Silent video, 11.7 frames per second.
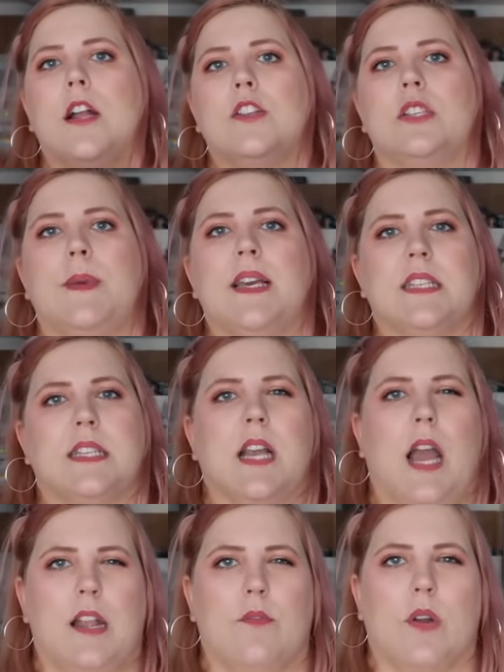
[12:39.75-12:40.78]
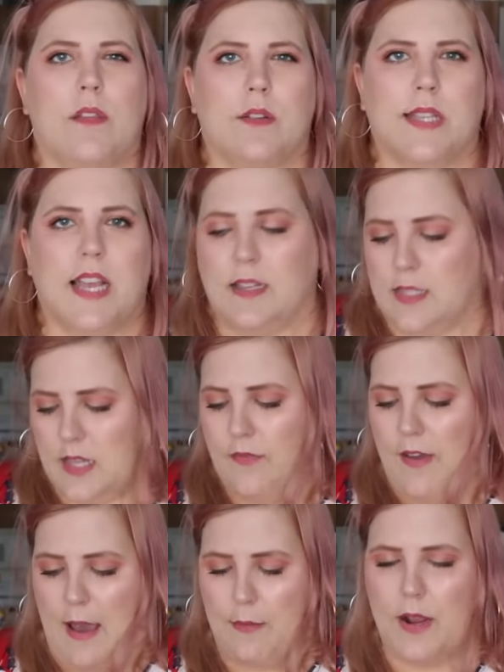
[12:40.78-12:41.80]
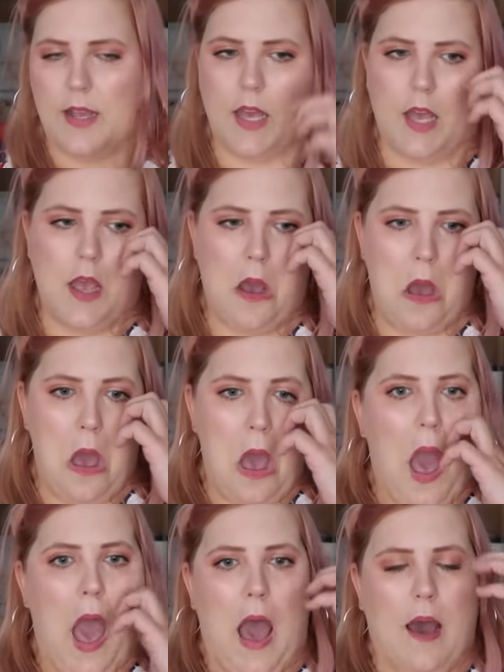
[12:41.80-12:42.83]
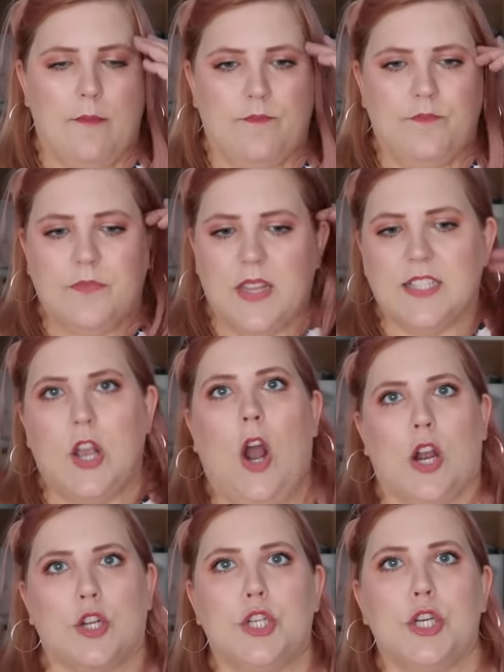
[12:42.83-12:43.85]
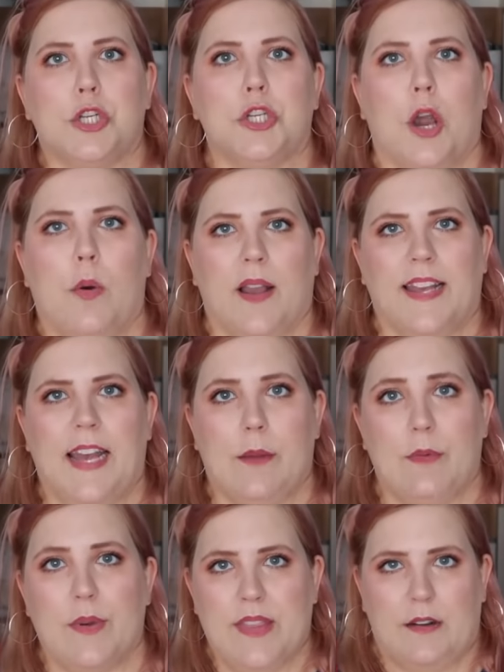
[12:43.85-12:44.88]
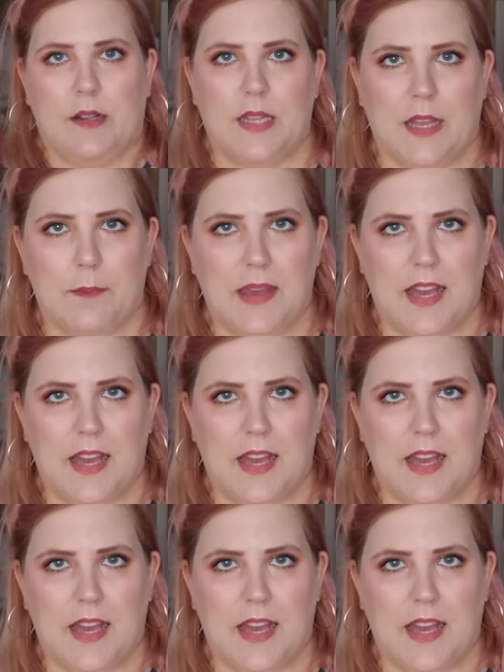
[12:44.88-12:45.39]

just because it's kind of one of those things, the fabric um, is hard to show on camera without it like